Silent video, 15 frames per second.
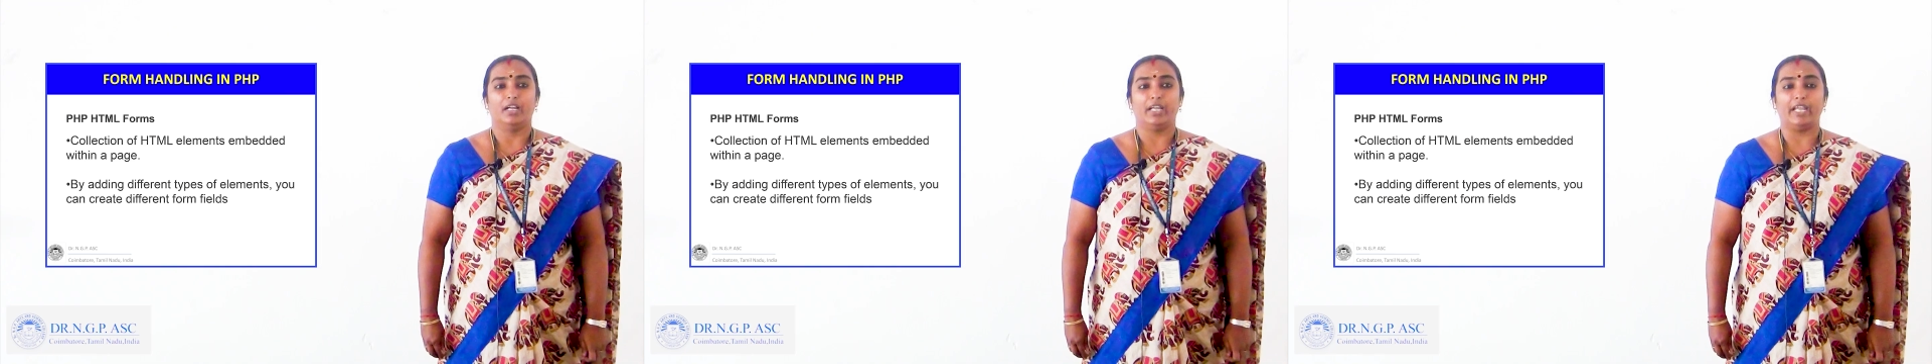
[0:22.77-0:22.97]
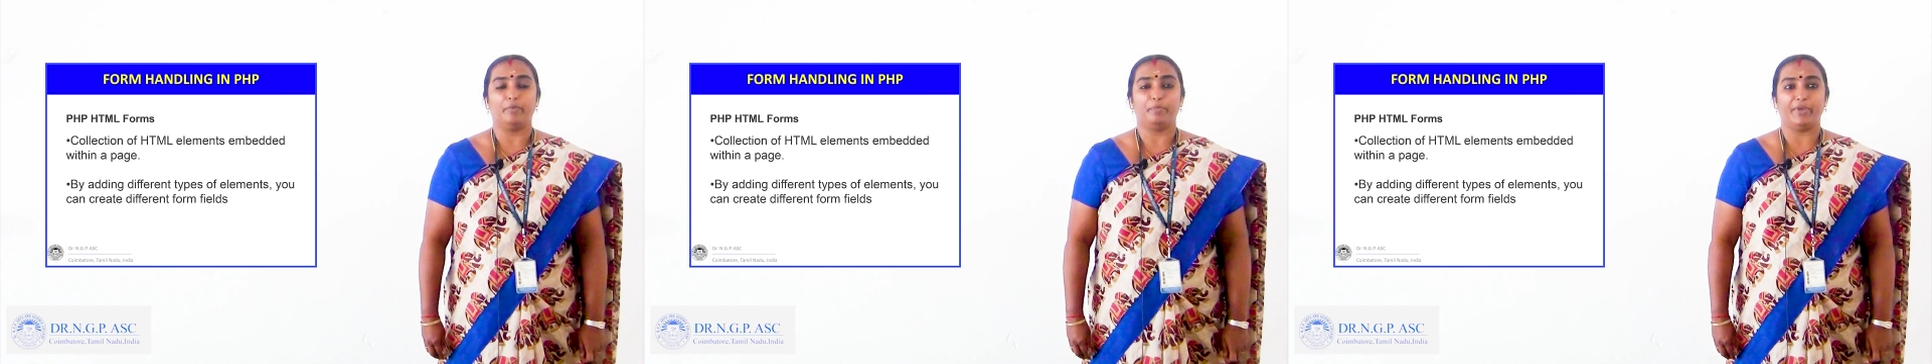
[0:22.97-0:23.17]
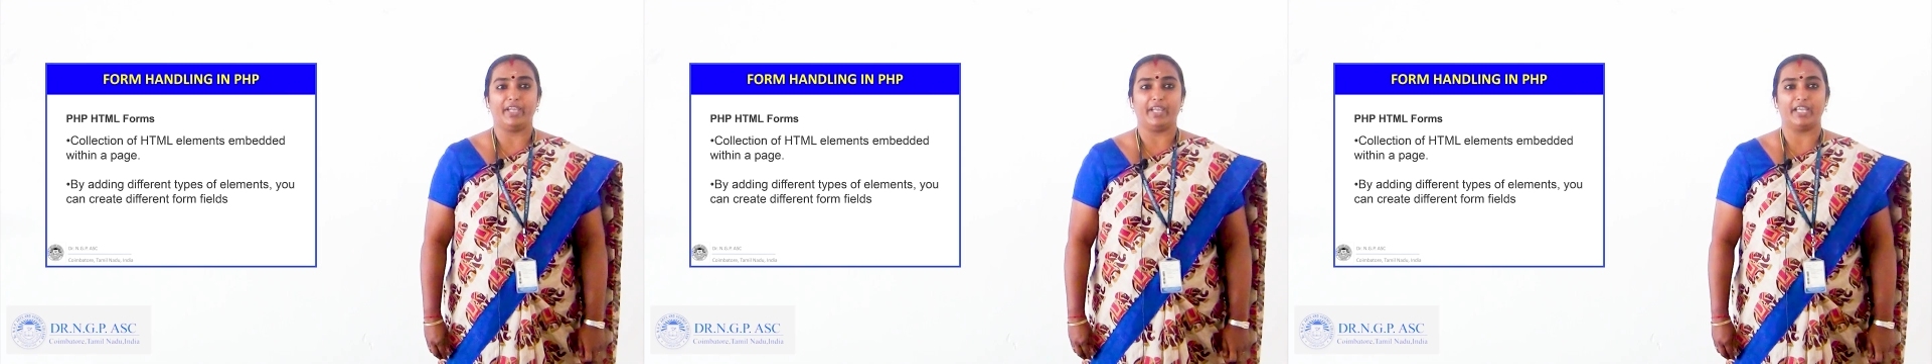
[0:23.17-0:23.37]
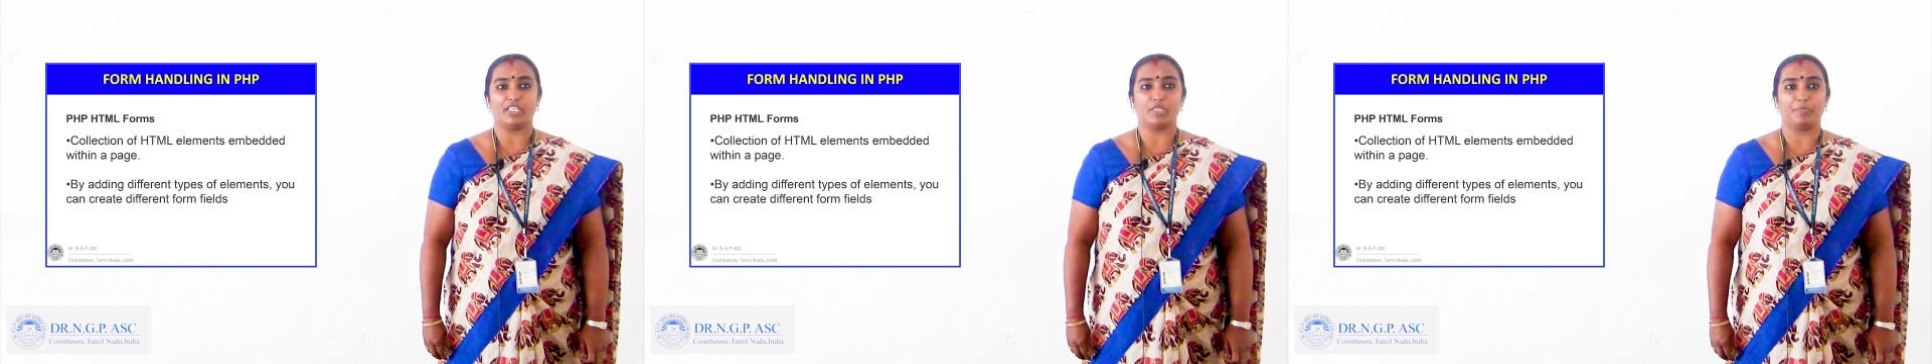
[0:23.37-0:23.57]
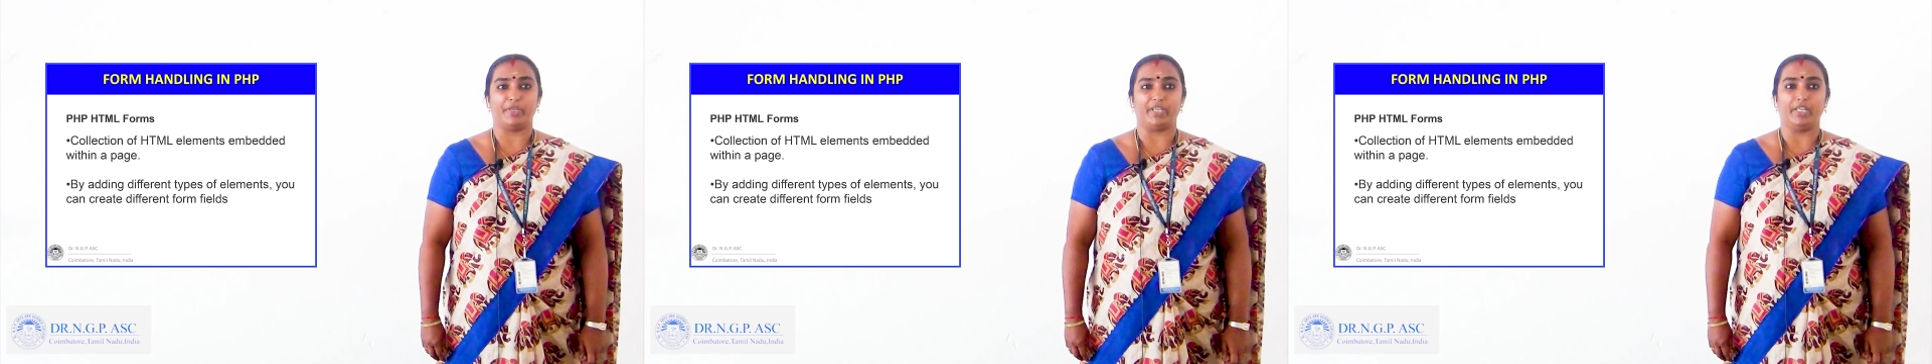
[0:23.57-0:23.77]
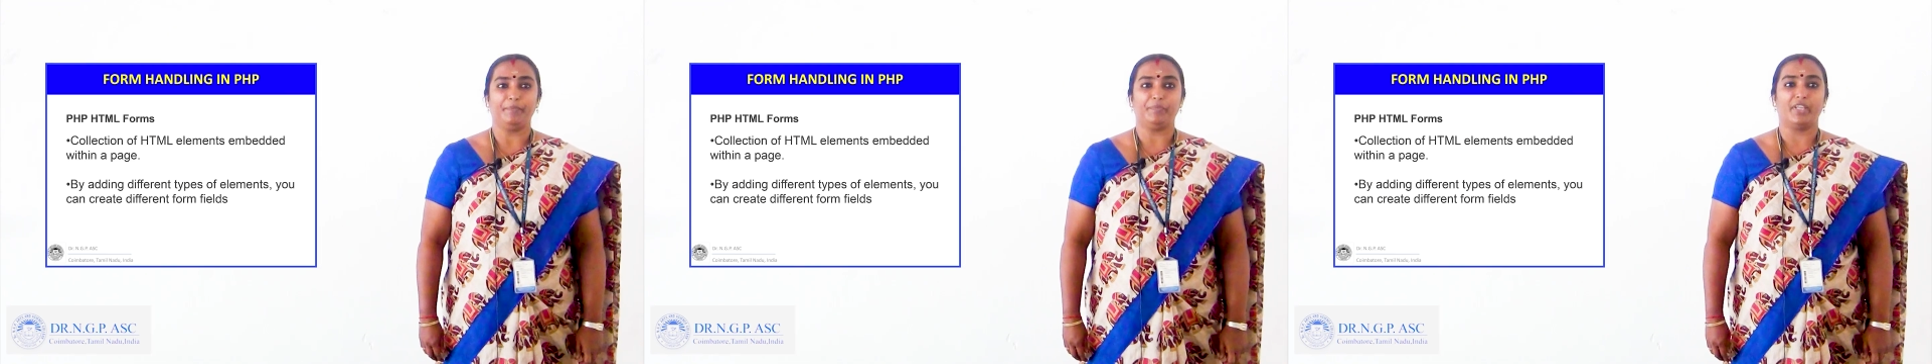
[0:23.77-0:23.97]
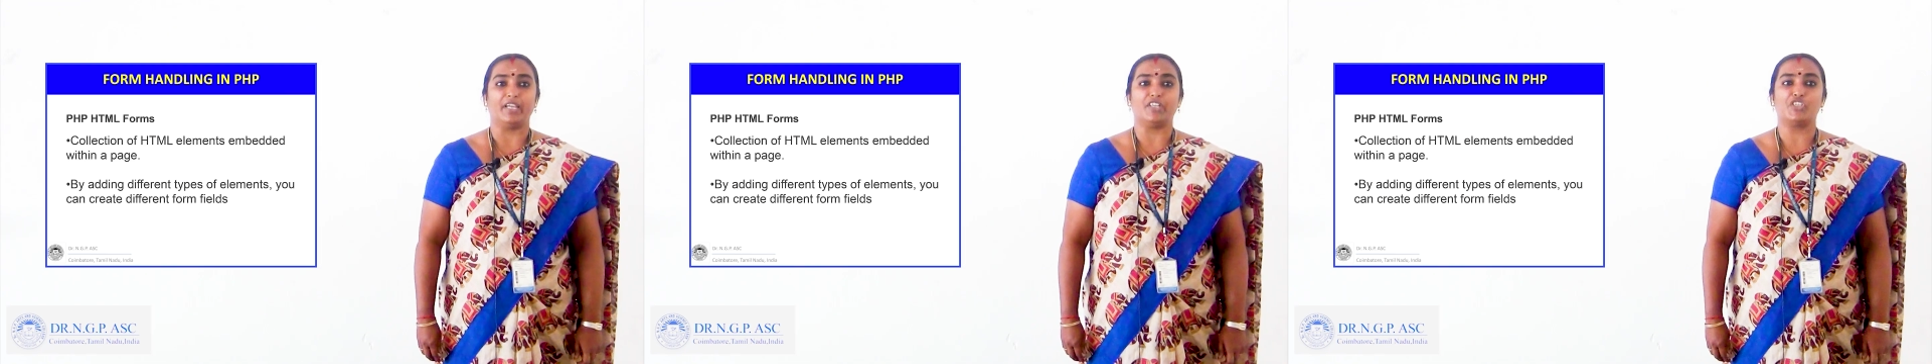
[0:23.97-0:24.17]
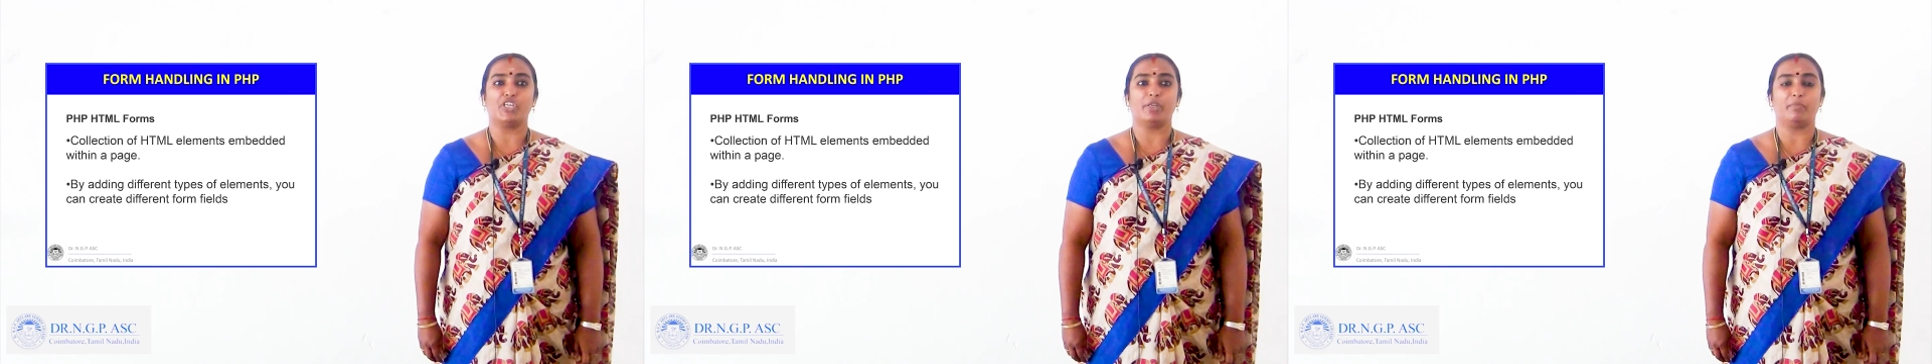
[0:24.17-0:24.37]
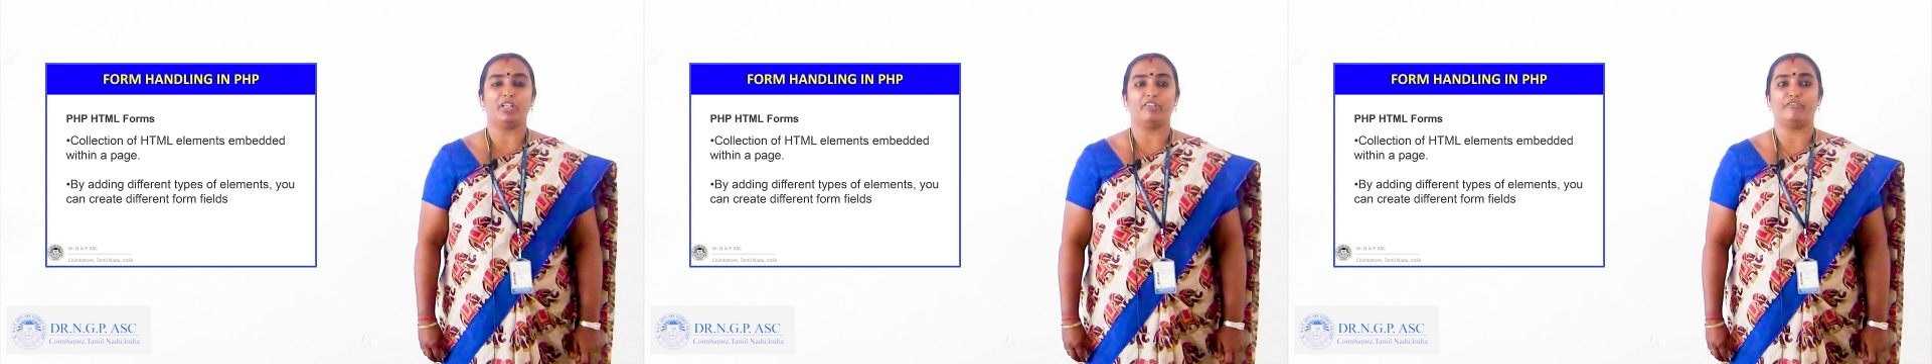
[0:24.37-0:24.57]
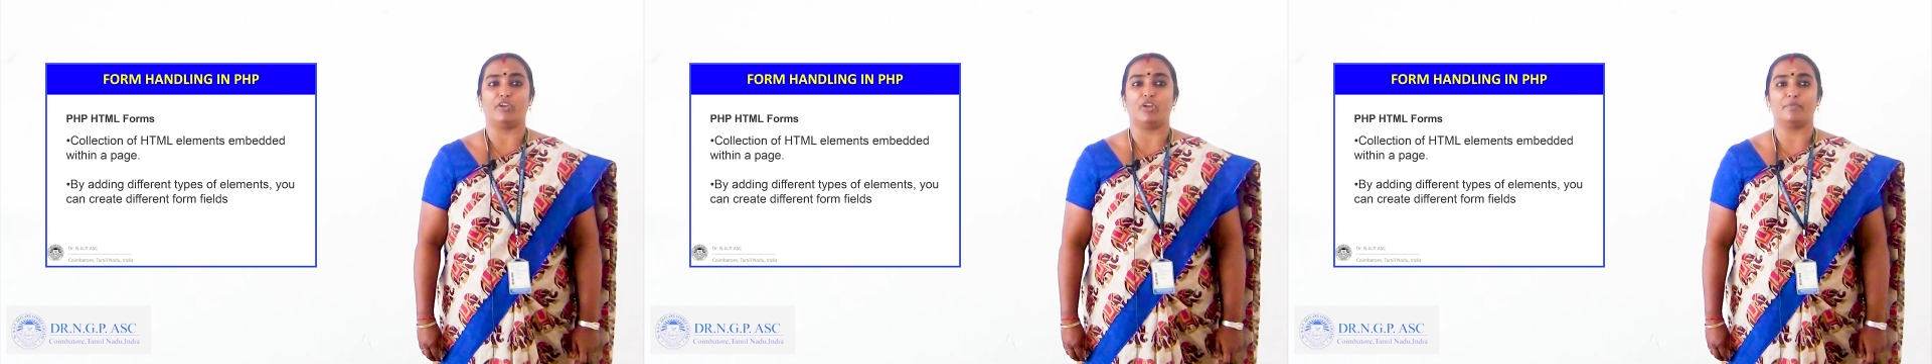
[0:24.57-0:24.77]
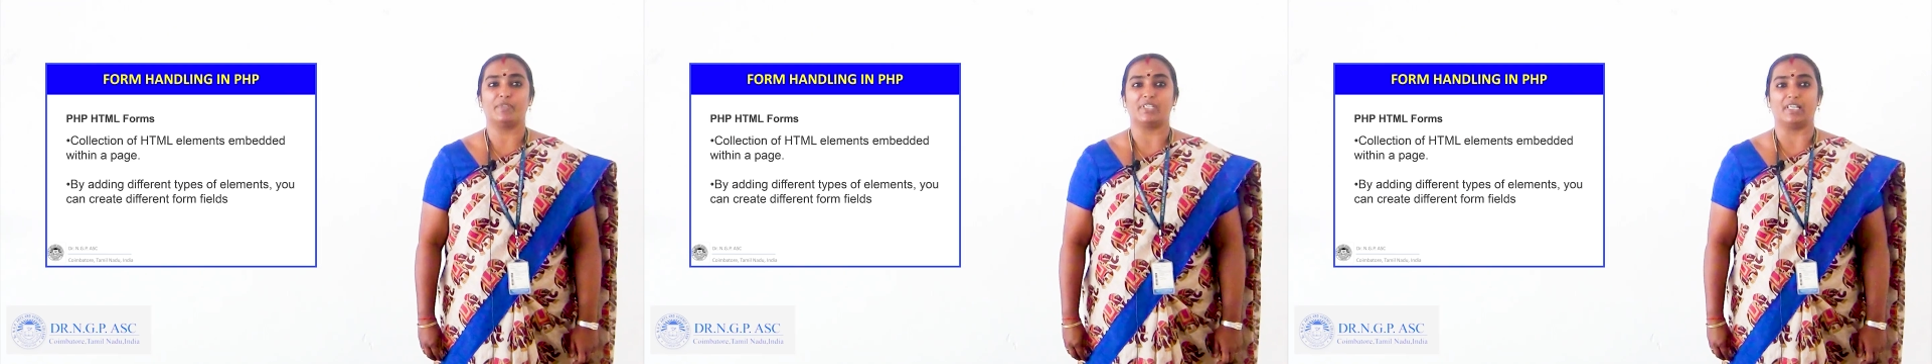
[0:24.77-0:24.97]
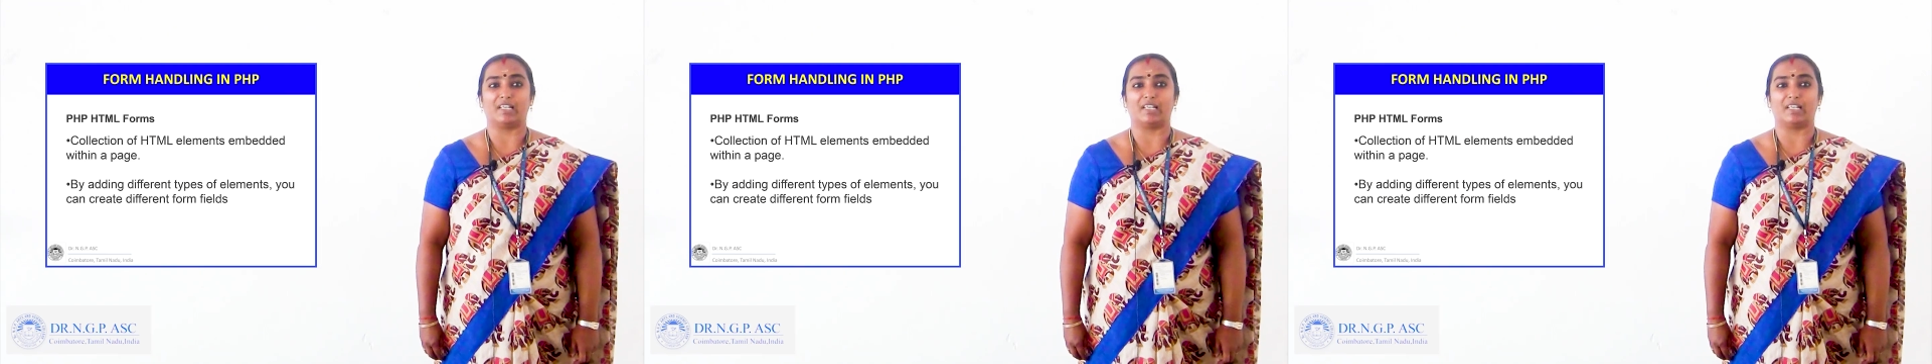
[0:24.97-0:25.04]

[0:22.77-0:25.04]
In PHP, HTML forms